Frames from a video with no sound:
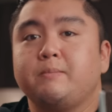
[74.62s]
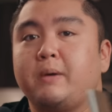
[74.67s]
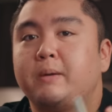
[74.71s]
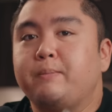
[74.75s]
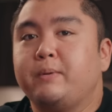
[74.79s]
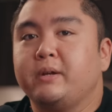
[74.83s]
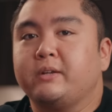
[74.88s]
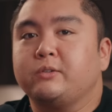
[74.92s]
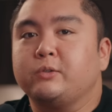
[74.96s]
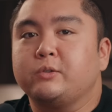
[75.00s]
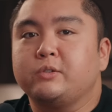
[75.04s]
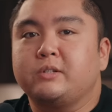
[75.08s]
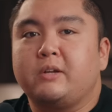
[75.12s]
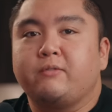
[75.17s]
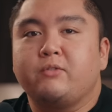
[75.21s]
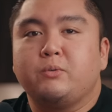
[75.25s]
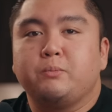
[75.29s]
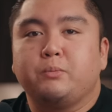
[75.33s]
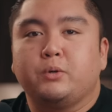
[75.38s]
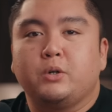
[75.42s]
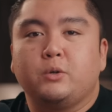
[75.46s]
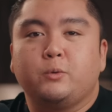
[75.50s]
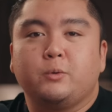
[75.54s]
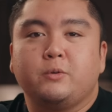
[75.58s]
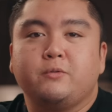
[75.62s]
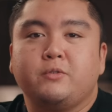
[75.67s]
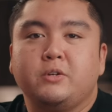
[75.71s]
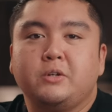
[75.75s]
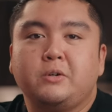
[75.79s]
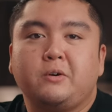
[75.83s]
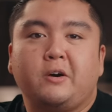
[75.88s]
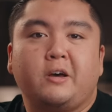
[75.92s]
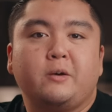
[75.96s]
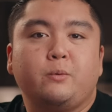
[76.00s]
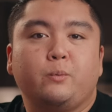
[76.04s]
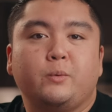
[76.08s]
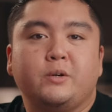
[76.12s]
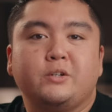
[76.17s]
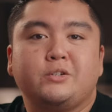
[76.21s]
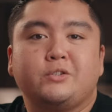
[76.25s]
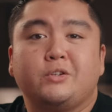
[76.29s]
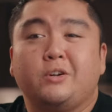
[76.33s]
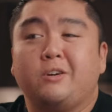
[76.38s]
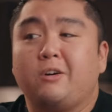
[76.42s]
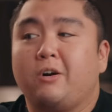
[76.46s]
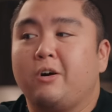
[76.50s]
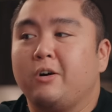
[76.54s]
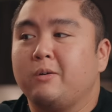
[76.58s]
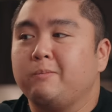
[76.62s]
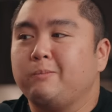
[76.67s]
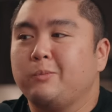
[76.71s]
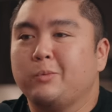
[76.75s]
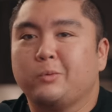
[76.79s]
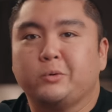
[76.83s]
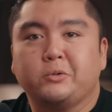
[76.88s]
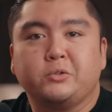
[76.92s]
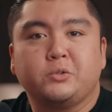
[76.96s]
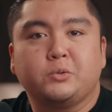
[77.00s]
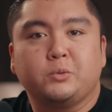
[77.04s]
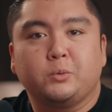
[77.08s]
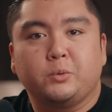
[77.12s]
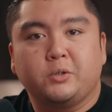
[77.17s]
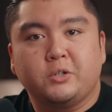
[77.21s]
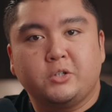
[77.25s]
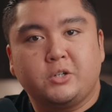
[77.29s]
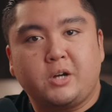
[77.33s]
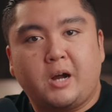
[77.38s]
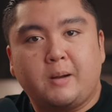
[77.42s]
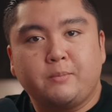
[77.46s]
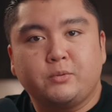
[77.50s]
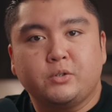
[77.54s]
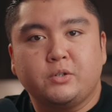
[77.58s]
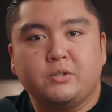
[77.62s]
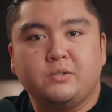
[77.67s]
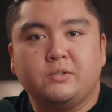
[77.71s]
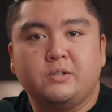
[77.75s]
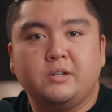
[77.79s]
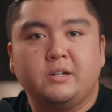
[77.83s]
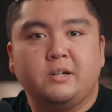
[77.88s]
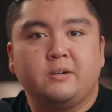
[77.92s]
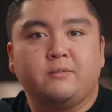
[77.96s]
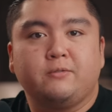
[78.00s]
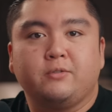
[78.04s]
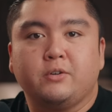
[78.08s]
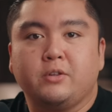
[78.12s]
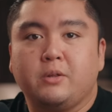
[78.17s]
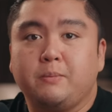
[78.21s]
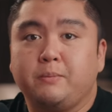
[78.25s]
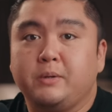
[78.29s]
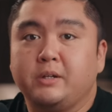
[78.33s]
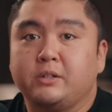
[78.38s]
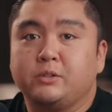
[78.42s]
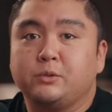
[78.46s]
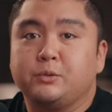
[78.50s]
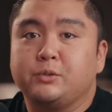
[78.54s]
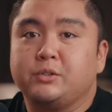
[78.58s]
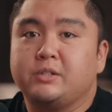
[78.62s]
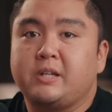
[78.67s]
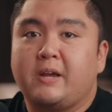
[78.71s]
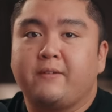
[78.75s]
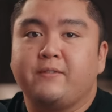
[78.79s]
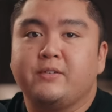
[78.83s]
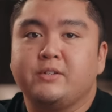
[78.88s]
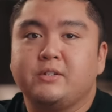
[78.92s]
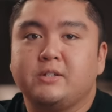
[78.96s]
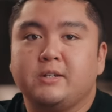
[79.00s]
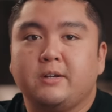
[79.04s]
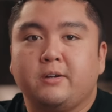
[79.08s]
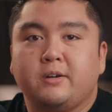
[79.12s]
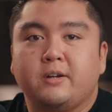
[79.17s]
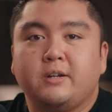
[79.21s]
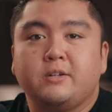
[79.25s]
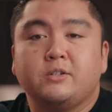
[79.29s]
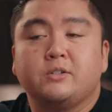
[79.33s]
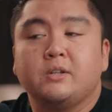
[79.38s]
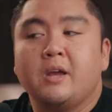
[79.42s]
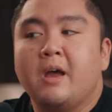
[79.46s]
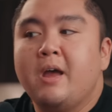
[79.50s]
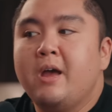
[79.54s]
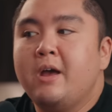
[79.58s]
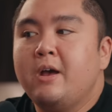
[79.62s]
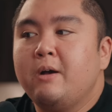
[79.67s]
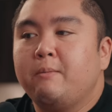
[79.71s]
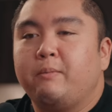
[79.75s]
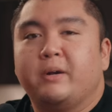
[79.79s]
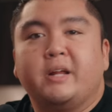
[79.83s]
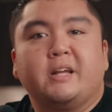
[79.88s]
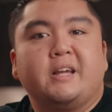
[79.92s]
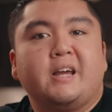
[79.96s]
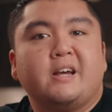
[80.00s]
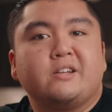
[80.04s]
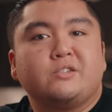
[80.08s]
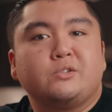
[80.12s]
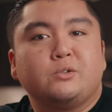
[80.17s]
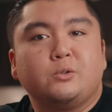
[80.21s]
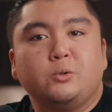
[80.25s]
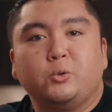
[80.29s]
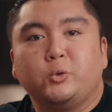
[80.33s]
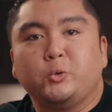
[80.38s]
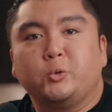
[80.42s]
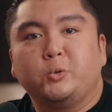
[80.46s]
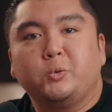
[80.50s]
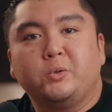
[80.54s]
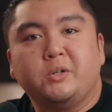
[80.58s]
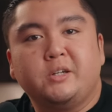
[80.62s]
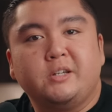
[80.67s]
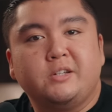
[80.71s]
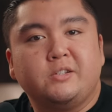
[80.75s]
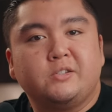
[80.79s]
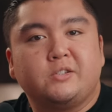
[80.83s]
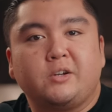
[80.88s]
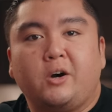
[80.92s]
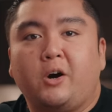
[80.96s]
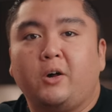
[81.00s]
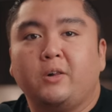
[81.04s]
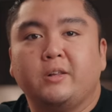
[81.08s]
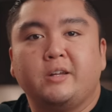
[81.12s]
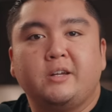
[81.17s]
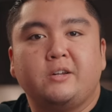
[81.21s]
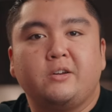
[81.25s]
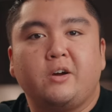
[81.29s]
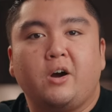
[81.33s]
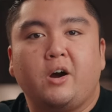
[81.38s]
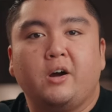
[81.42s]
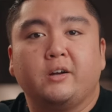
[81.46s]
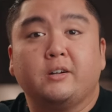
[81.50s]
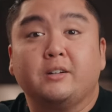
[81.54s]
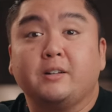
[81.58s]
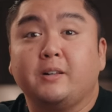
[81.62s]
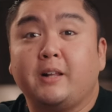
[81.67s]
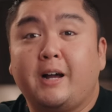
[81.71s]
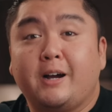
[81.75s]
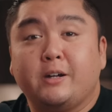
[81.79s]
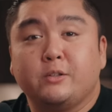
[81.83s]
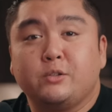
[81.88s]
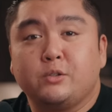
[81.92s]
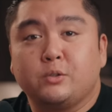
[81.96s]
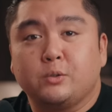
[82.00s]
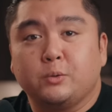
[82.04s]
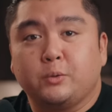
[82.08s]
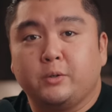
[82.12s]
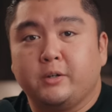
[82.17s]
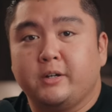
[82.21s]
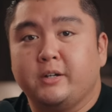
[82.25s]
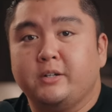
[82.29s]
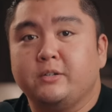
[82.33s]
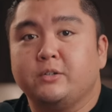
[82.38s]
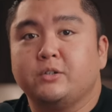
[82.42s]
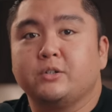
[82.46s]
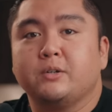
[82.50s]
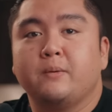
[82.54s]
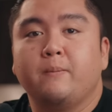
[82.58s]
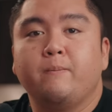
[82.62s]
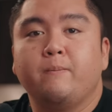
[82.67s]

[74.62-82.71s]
in my Pixel 7 Pro review, I wish there are more storage options here for the Pixel 7 series, but I guess Google is all in on cloud storage.